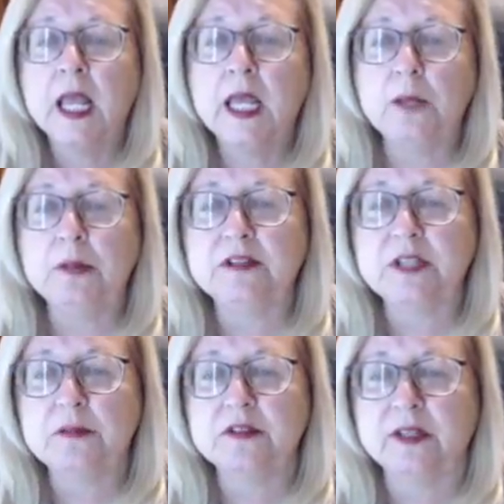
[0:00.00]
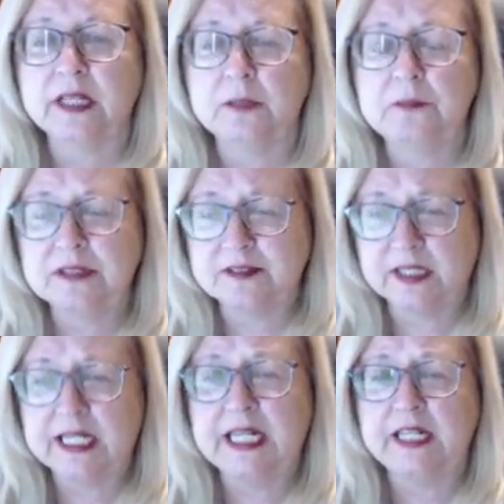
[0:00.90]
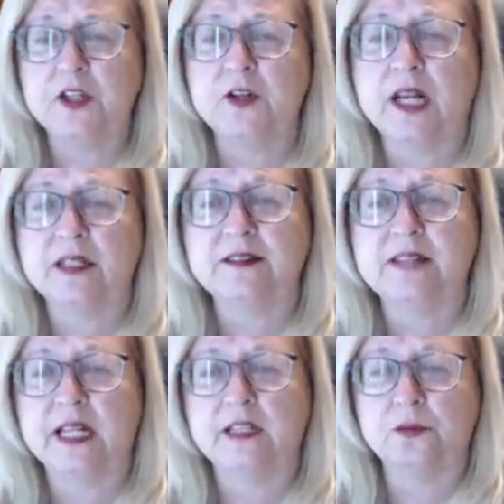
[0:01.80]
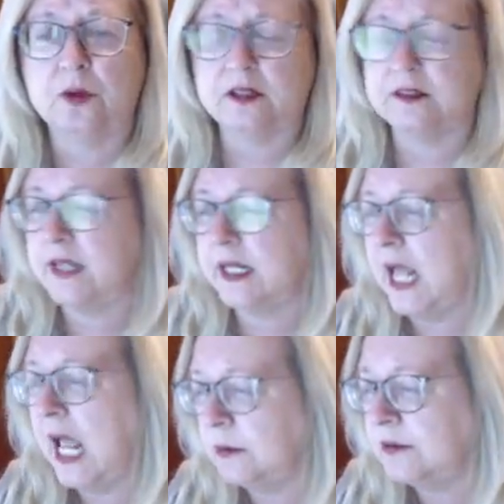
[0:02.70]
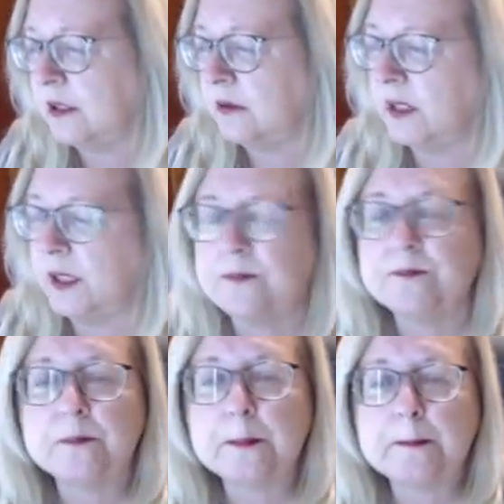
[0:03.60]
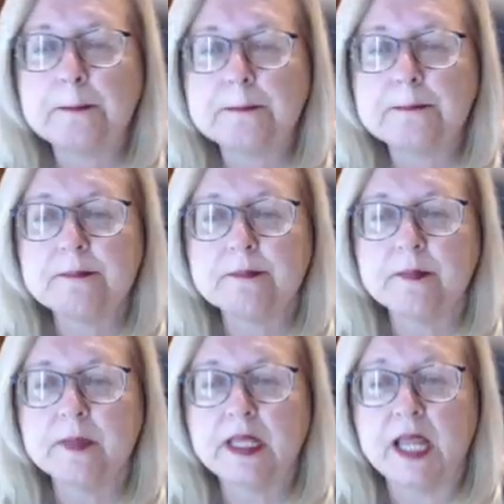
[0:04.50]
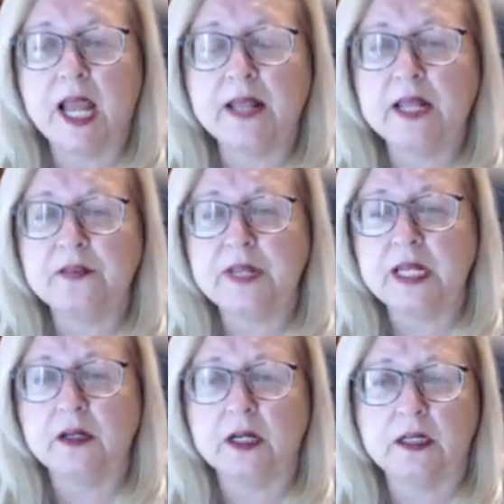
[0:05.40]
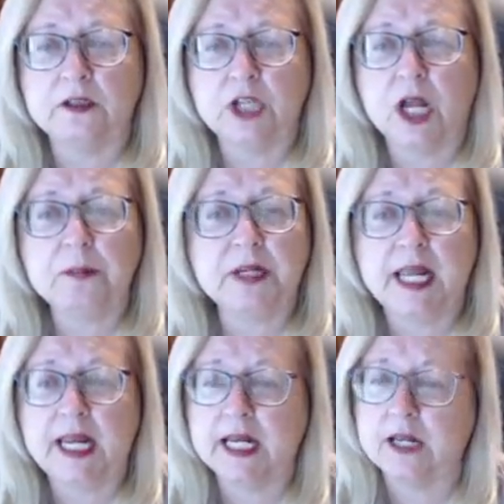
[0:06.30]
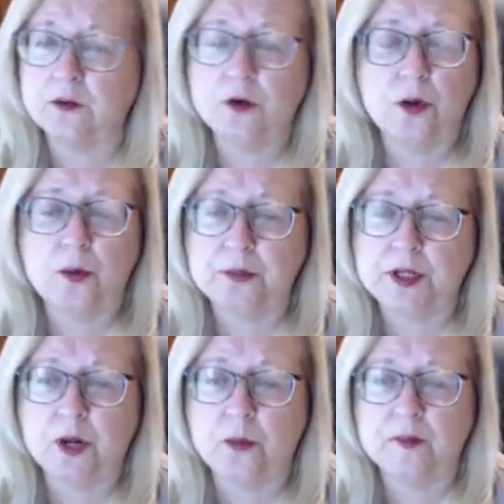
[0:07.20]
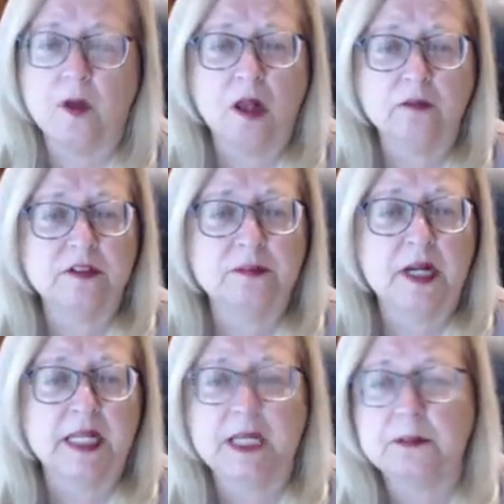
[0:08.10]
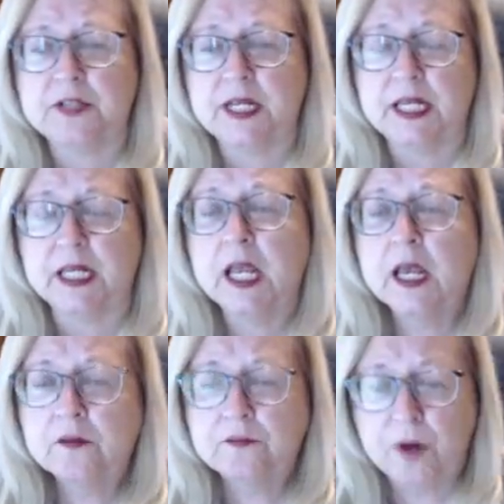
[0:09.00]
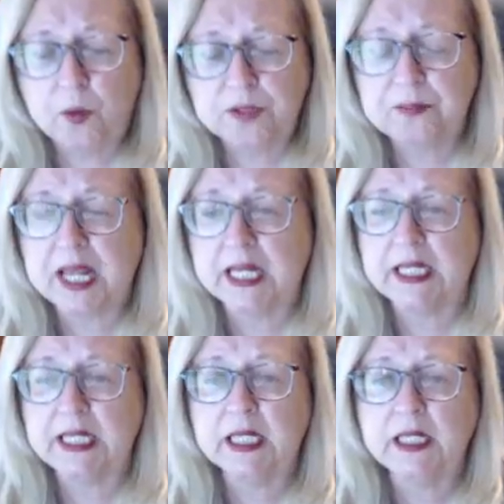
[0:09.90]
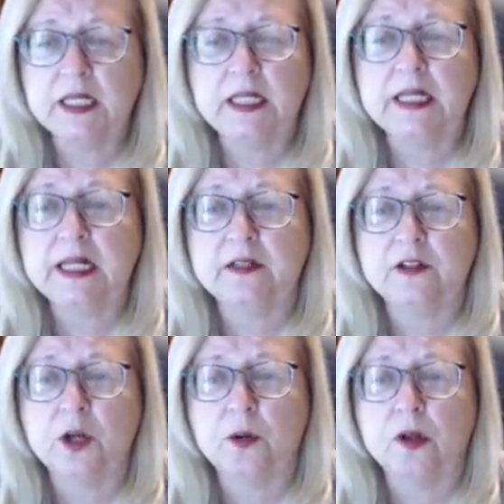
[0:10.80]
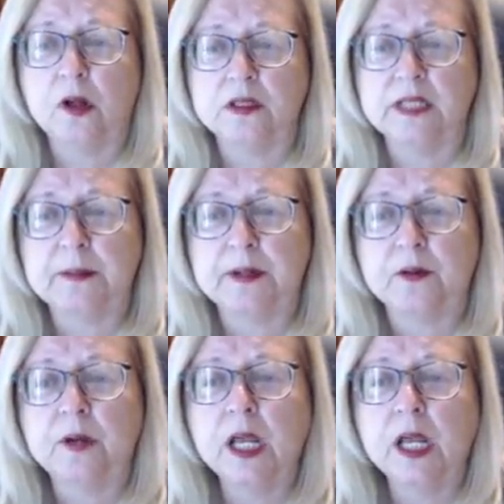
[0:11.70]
MSM is misleading the United States, Rhonda said. Absolutely. Yeah, I think John McCain, I don't know, with all of his money keeps getting voted back in. He needed to go a long time ago.